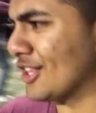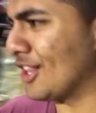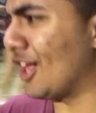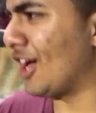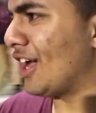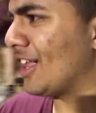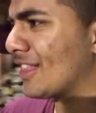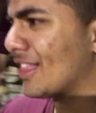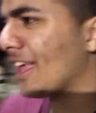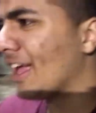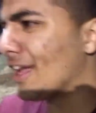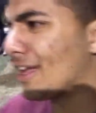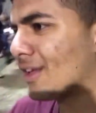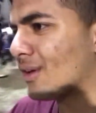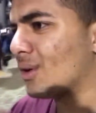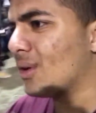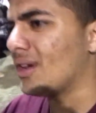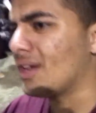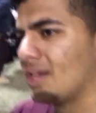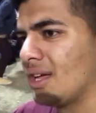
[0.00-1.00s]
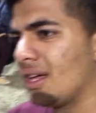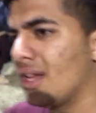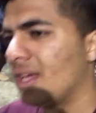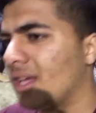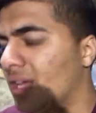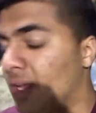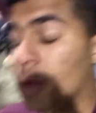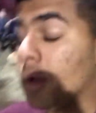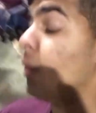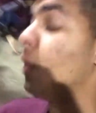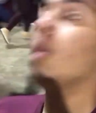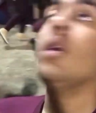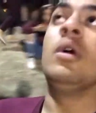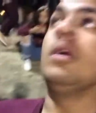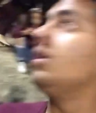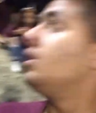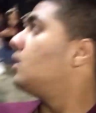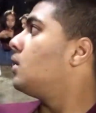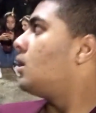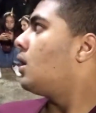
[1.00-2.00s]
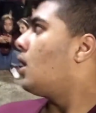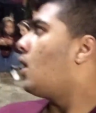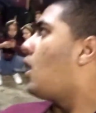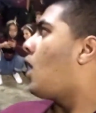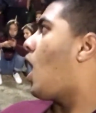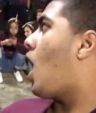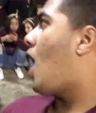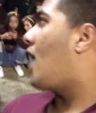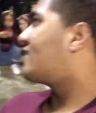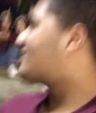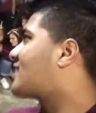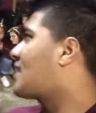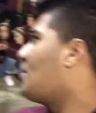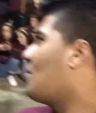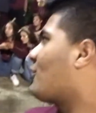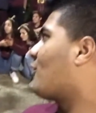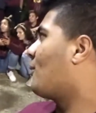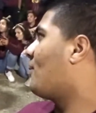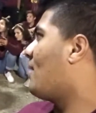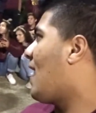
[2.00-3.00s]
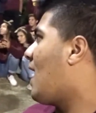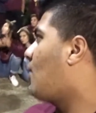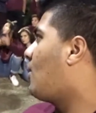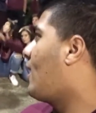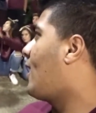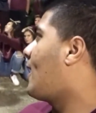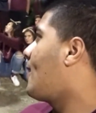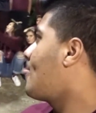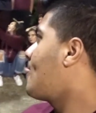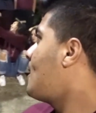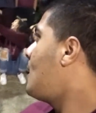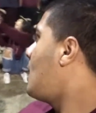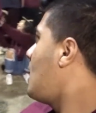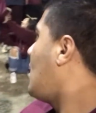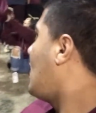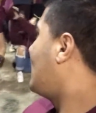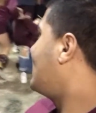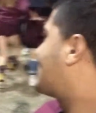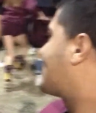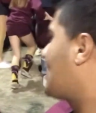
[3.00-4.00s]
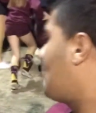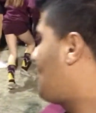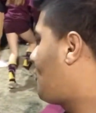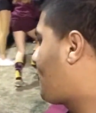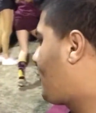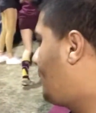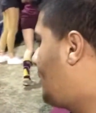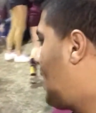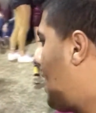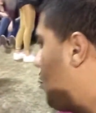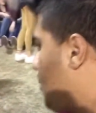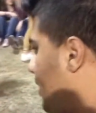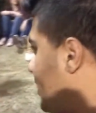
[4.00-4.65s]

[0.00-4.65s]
a lot. Thank you. Uh, it's coming from that way. It's coming from that